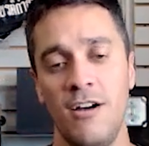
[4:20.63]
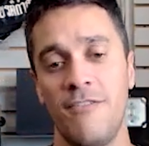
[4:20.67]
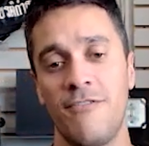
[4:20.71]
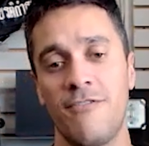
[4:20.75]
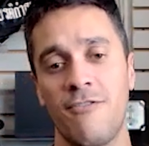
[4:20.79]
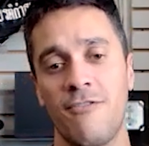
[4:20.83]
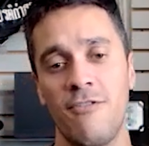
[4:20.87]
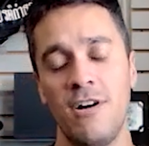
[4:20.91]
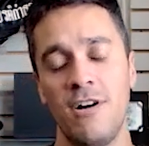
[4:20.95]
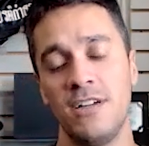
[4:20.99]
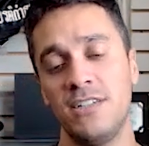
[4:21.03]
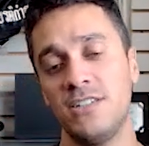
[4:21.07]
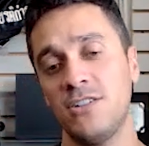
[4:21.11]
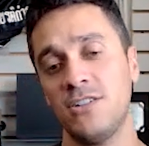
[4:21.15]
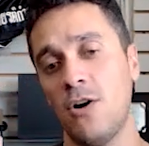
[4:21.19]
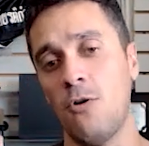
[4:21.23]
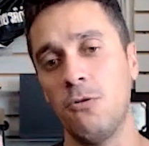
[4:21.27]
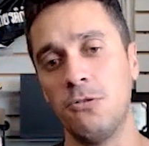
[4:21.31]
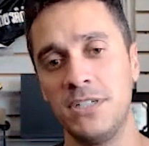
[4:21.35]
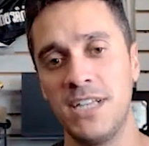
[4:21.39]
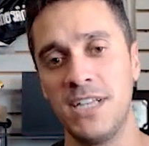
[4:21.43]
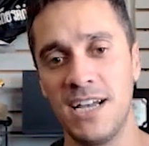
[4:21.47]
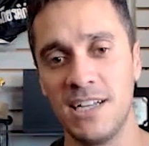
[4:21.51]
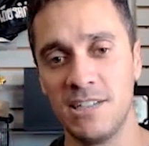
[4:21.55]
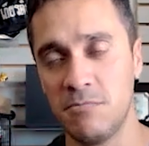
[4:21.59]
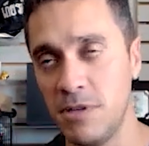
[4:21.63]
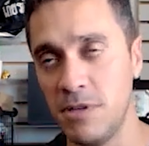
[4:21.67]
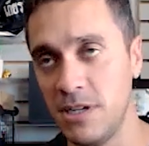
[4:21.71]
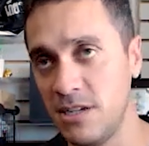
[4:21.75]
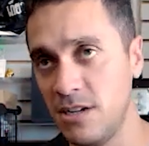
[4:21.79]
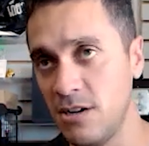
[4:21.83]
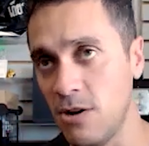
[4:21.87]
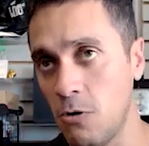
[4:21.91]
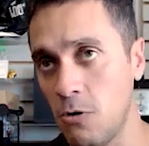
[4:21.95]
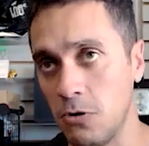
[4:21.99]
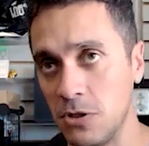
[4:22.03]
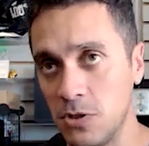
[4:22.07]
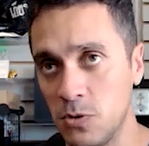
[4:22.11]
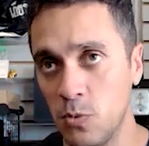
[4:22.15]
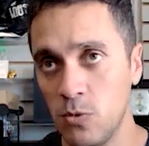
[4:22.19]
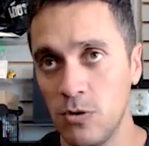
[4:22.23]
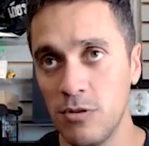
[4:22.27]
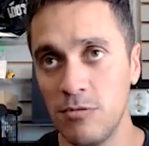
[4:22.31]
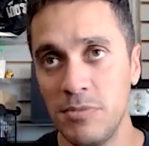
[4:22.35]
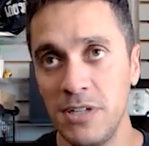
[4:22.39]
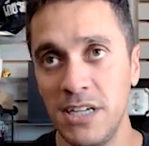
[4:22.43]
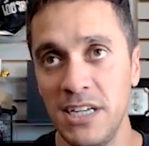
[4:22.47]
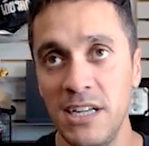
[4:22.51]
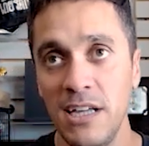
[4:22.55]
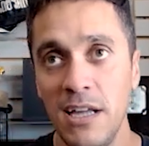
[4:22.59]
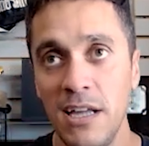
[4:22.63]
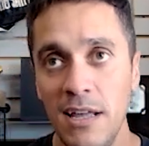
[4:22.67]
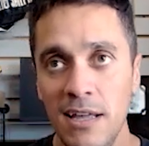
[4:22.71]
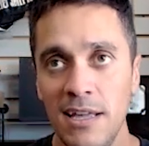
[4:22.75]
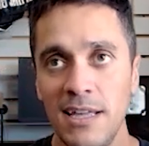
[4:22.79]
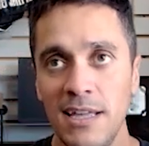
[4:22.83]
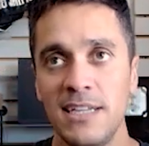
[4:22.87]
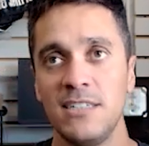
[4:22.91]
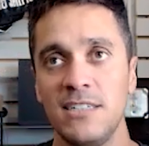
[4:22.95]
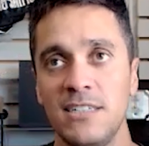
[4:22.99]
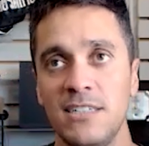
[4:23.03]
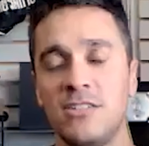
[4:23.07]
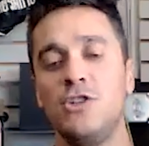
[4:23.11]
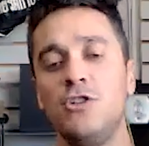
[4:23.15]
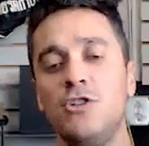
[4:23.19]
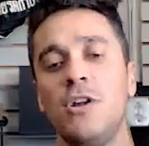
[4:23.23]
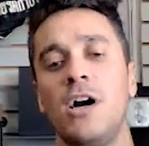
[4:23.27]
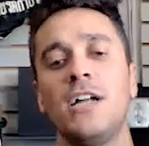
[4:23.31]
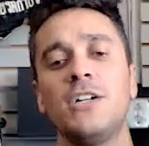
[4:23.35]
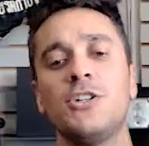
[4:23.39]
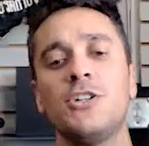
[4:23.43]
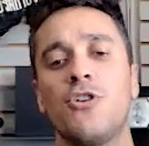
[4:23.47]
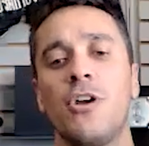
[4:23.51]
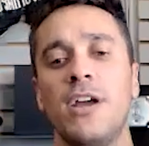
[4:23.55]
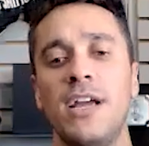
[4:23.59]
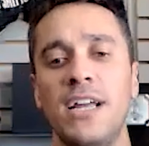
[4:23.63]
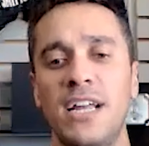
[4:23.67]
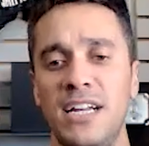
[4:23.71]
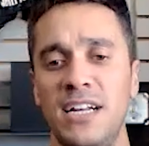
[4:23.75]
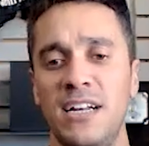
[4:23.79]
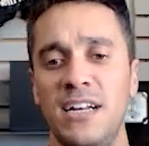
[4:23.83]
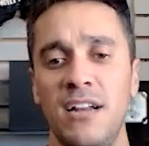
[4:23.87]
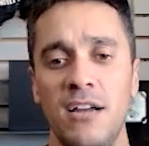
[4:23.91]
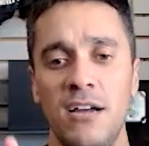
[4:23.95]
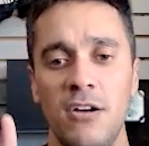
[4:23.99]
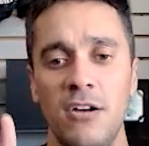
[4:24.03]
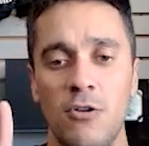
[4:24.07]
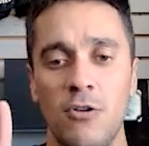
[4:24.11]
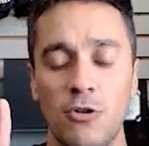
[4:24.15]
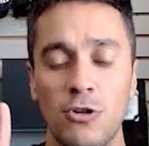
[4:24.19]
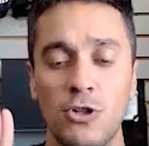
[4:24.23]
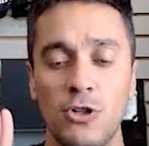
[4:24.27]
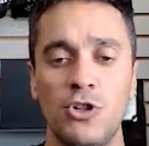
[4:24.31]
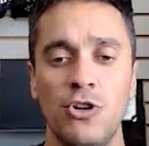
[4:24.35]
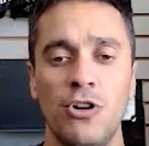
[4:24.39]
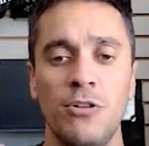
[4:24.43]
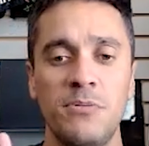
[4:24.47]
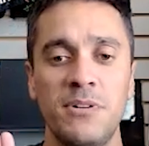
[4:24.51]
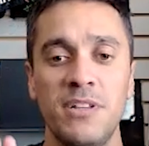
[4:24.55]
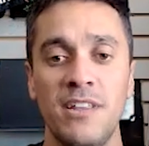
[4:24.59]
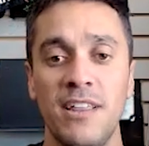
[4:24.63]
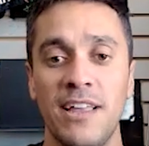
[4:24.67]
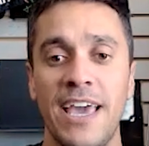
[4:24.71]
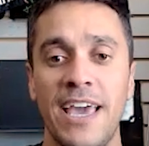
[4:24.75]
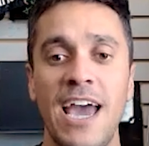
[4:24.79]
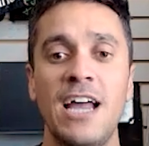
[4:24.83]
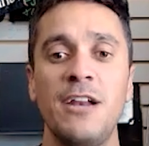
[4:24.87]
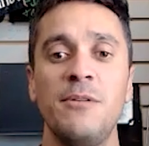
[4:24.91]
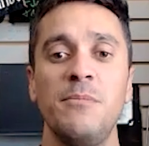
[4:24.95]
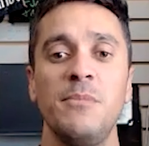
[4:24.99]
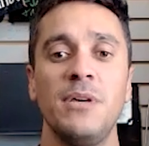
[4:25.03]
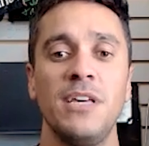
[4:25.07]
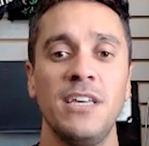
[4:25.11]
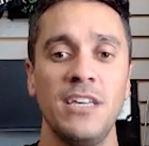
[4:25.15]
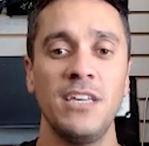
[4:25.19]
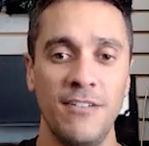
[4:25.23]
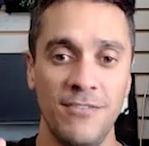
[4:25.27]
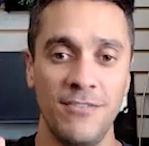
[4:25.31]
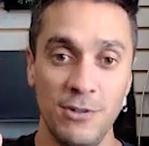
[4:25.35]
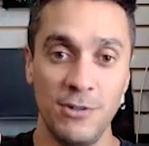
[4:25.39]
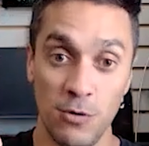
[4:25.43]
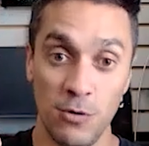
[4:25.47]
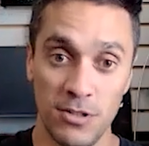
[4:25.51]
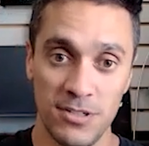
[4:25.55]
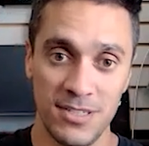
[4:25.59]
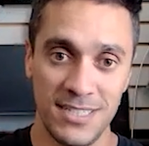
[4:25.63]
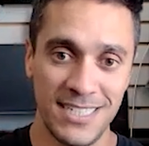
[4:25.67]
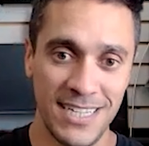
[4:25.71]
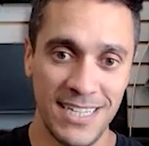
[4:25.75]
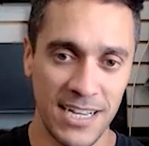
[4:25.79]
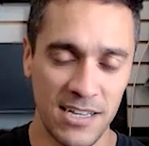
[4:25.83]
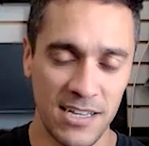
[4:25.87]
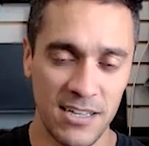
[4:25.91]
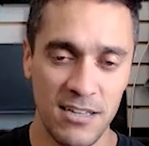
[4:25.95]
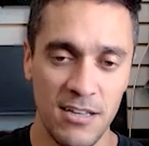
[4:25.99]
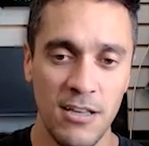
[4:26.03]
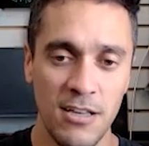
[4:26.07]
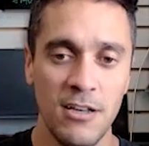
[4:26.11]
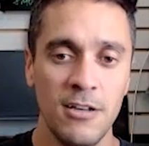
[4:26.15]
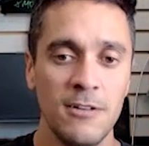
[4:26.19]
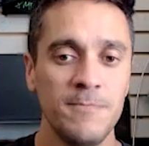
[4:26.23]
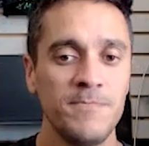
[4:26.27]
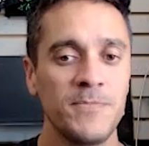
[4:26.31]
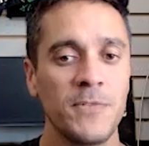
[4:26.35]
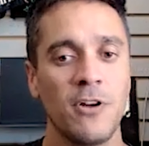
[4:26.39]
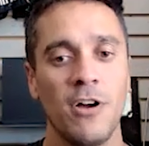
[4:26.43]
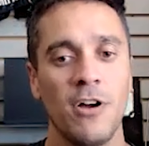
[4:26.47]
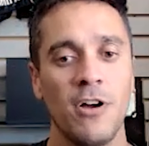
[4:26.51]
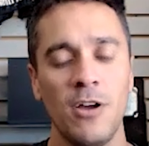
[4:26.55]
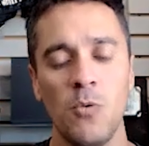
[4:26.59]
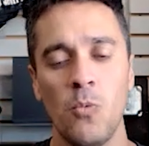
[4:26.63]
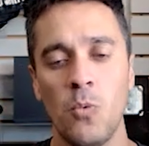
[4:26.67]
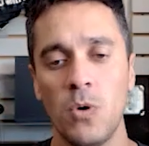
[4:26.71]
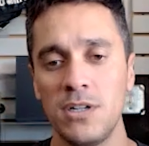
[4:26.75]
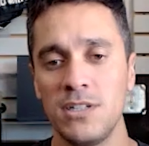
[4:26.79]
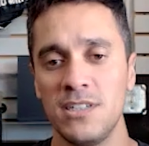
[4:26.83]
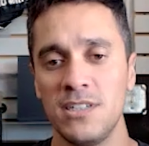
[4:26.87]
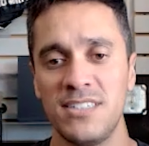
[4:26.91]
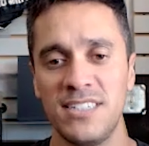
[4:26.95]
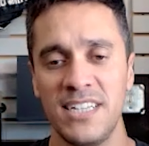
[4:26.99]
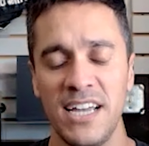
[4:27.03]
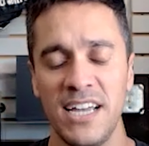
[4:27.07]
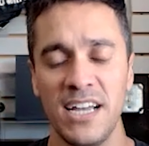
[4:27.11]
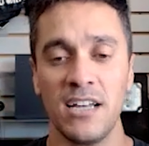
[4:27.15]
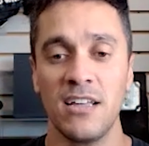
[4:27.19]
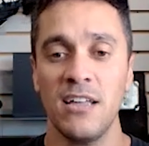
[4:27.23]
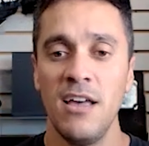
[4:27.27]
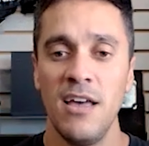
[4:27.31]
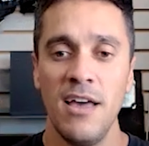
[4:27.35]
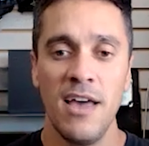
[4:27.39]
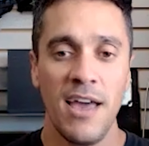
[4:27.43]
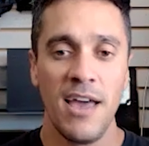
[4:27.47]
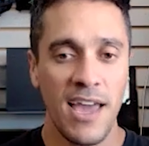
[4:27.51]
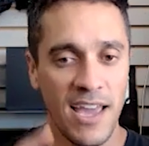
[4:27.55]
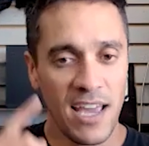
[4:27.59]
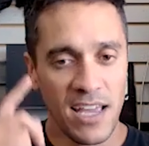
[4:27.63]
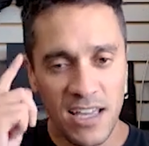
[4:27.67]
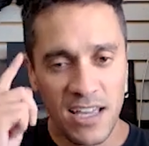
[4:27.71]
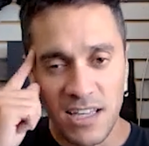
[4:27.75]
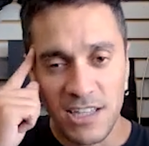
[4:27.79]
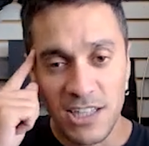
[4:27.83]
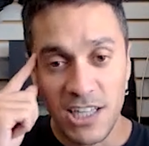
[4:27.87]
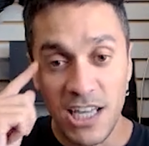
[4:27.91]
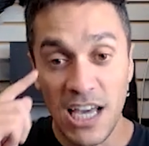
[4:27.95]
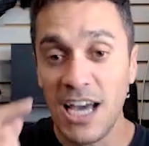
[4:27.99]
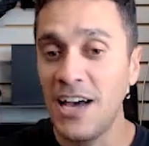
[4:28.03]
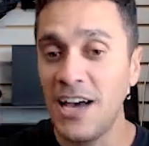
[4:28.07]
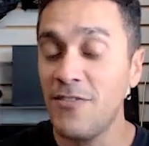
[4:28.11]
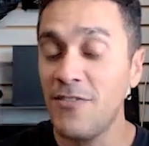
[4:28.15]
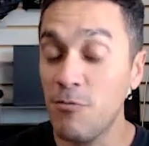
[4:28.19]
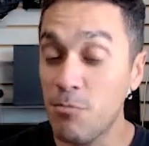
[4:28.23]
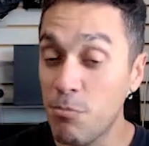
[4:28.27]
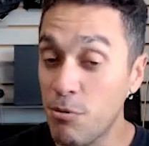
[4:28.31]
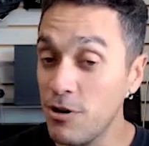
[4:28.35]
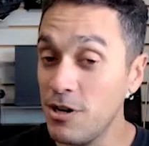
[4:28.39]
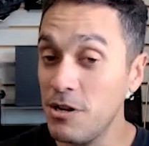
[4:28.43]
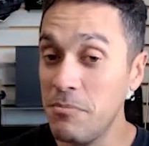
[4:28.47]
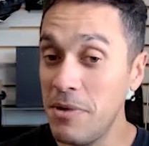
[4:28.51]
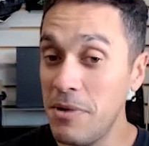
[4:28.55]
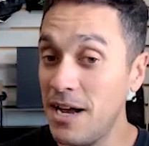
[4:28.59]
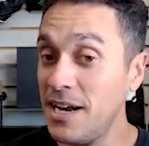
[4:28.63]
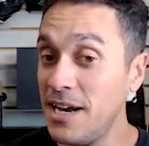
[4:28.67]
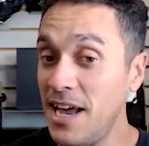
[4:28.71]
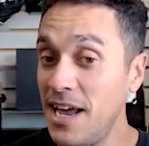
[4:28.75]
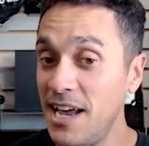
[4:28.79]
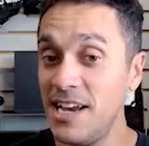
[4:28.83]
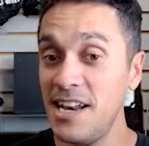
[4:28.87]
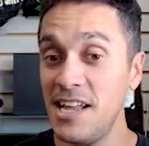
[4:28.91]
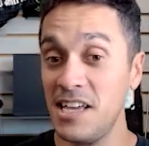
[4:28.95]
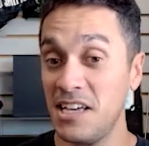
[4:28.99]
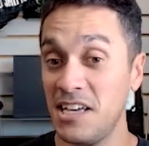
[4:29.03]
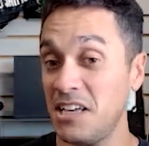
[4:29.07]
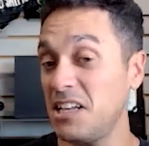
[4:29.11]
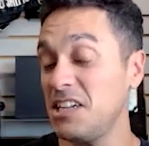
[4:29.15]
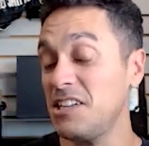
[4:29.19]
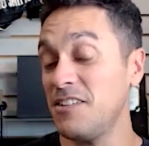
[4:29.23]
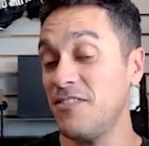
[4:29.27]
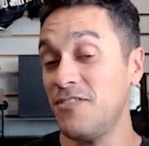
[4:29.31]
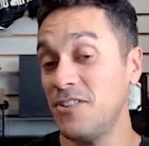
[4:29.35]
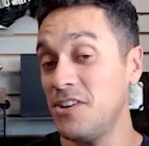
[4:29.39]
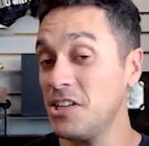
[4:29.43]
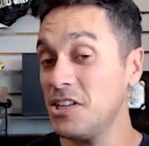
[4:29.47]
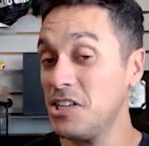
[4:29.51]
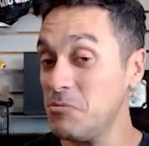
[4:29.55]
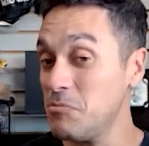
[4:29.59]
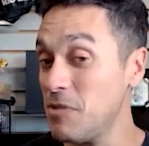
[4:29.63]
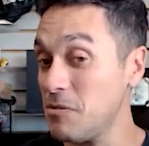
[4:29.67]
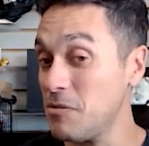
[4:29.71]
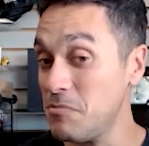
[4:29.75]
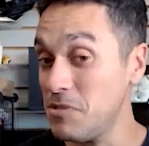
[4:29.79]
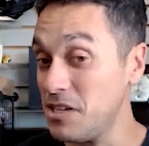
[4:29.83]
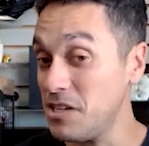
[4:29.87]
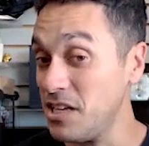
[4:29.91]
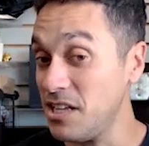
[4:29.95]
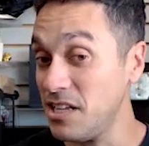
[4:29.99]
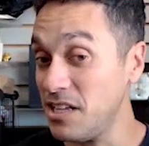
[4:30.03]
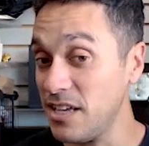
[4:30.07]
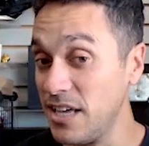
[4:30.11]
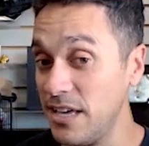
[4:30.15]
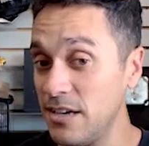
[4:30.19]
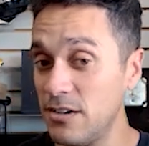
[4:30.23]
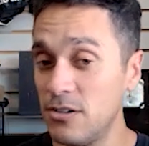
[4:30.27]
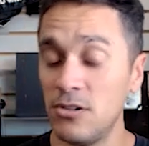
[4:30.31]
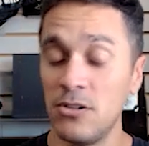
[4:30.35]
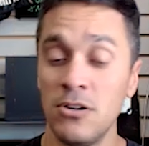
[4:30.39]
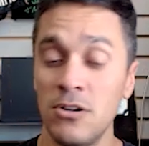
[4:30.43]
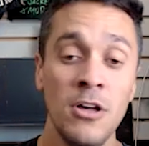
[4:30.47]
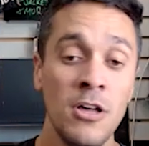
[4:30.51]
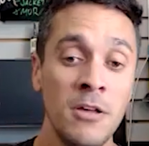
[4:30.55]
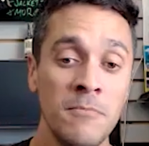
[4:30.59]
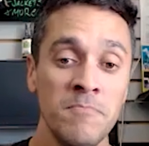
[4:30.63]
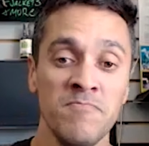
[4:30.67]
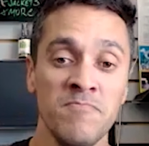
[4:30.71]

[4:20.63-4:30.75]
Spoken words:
for us, always has been, always will be, is do not train or show up to the academy if you are sick. All right, what is sick? Hey, you have a pretty bad headache and you feel like you might be getting ill.